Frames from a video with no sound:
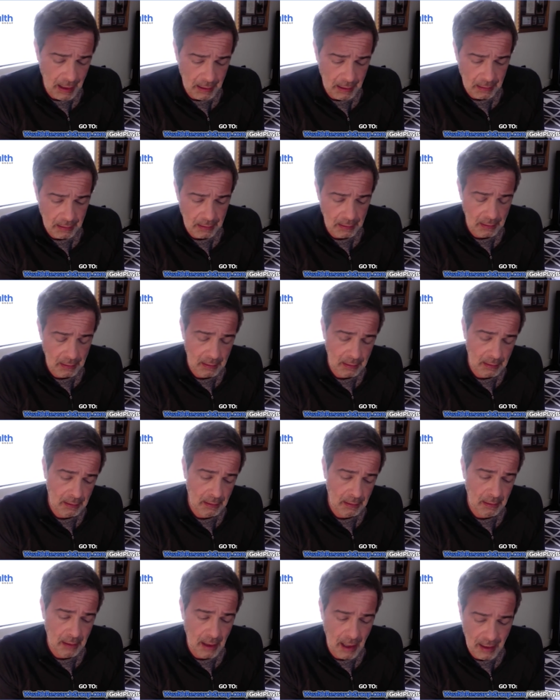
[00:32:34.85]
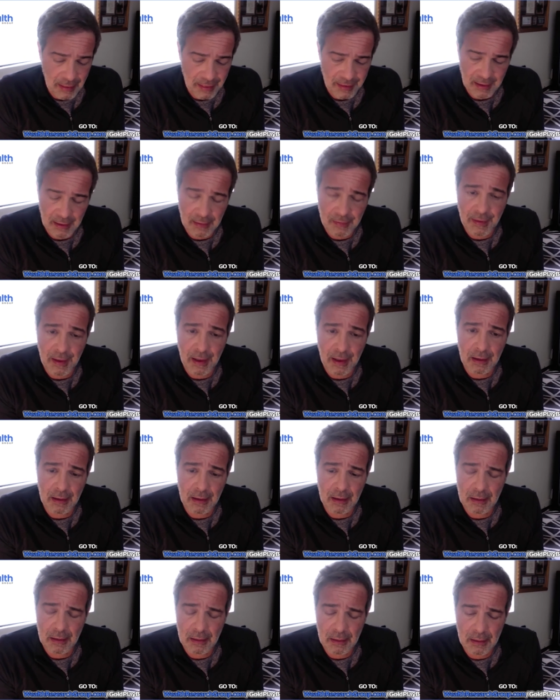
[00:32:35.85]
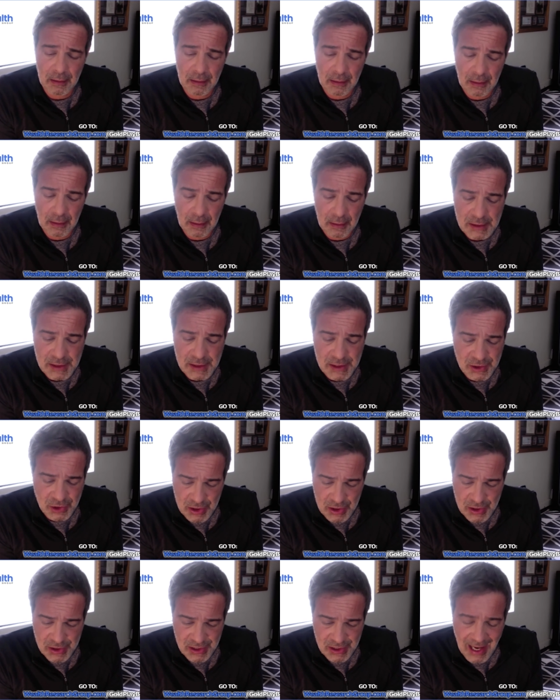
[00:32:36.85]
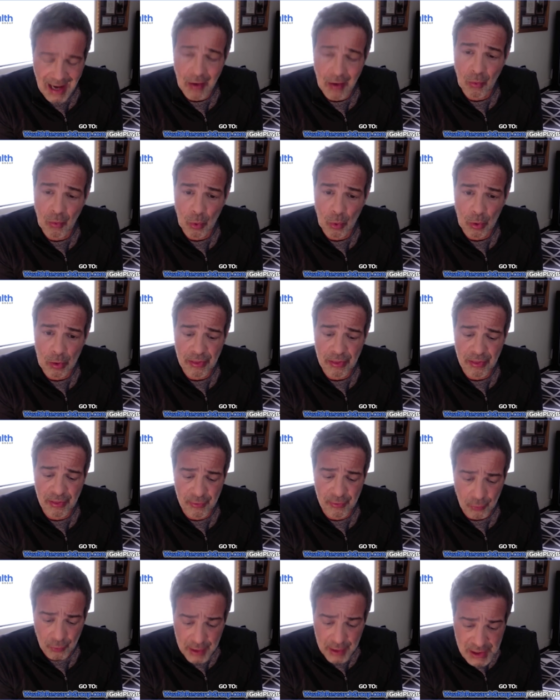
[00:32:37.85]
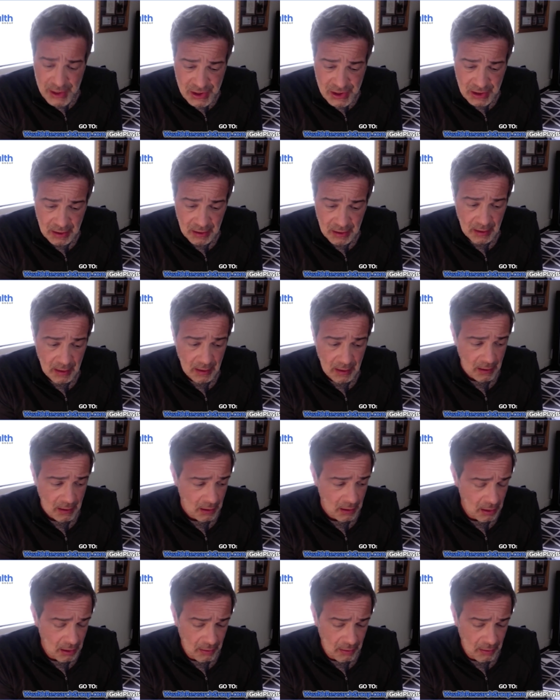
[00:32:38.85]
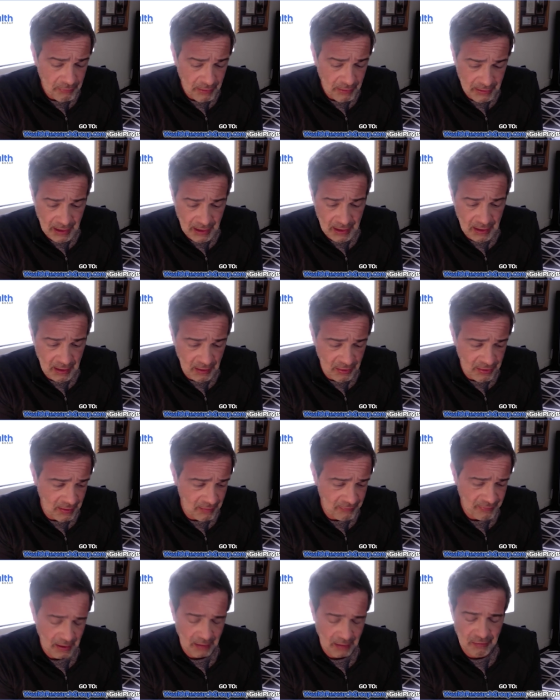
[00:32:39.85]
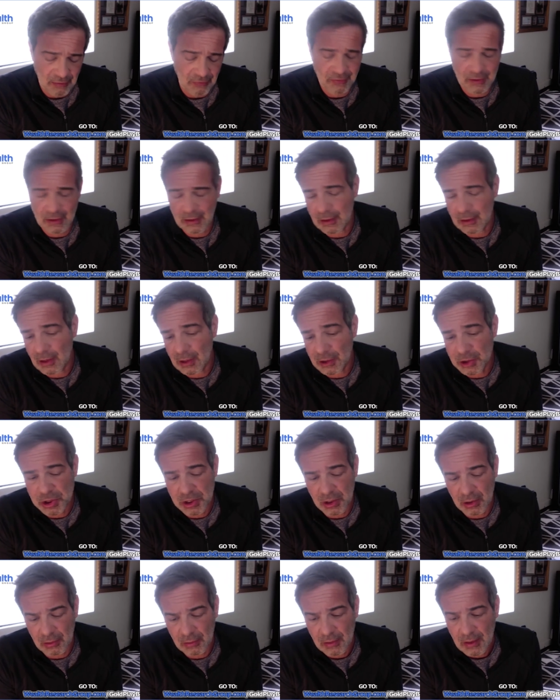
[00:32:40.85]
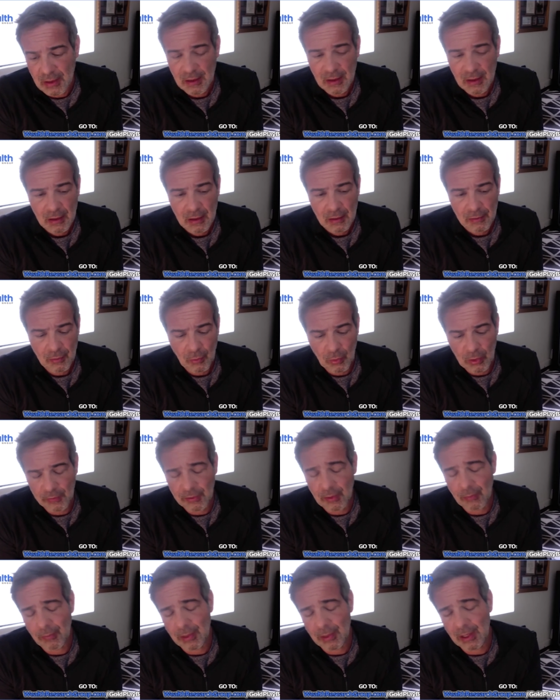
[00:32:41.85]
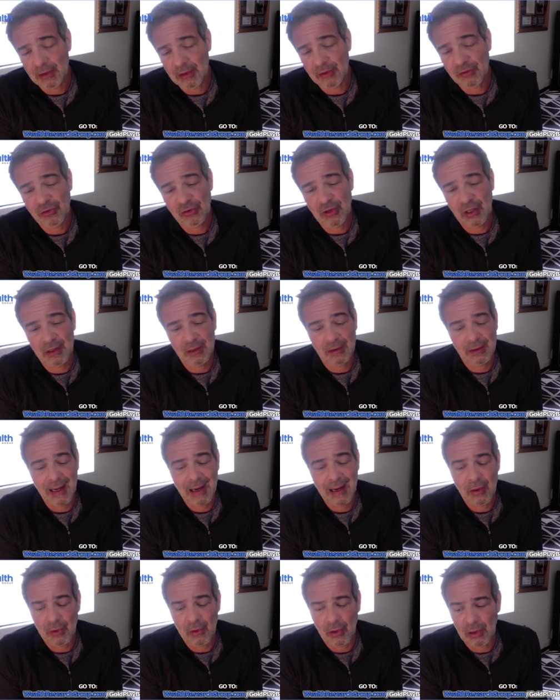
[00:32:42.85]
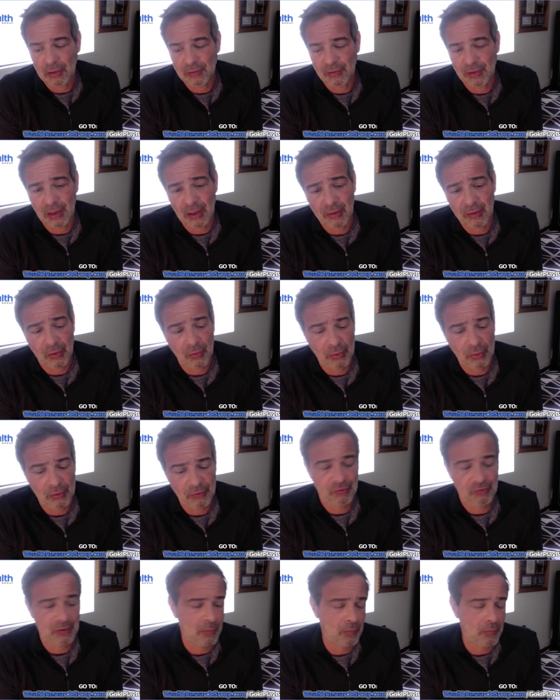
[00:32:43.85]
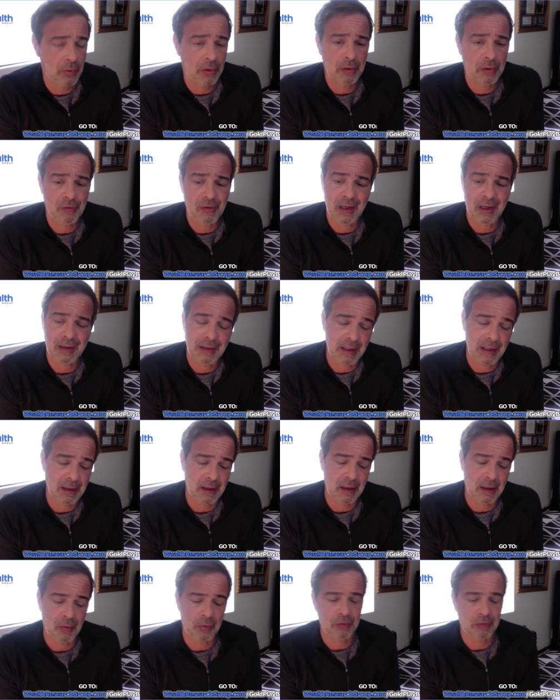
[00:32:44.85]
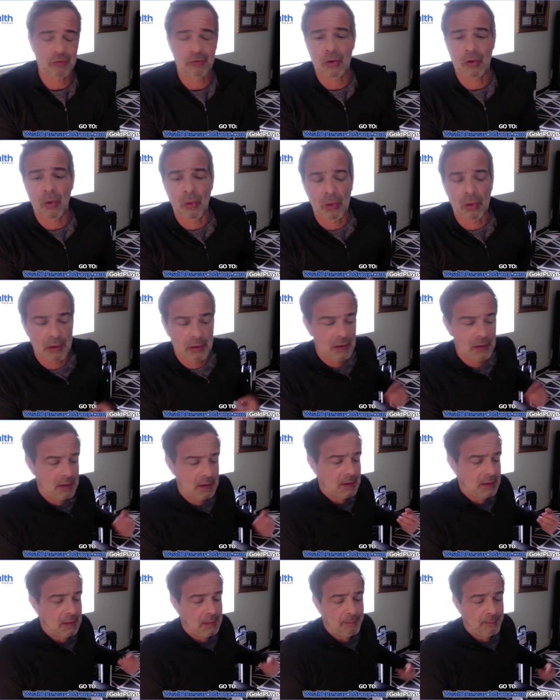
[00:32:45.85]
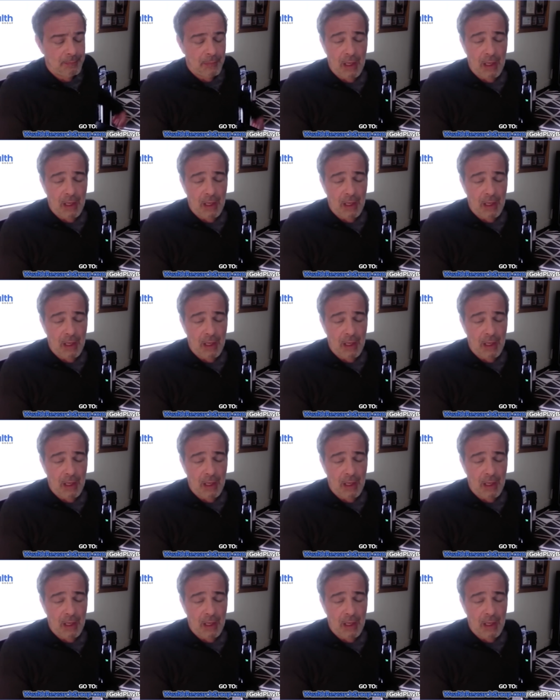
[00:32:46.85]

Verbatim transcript: And I think that it's just not worth the risk of identity theft. Just in a nutshell, the one that made us shut it down altogether was someone's identity was stolen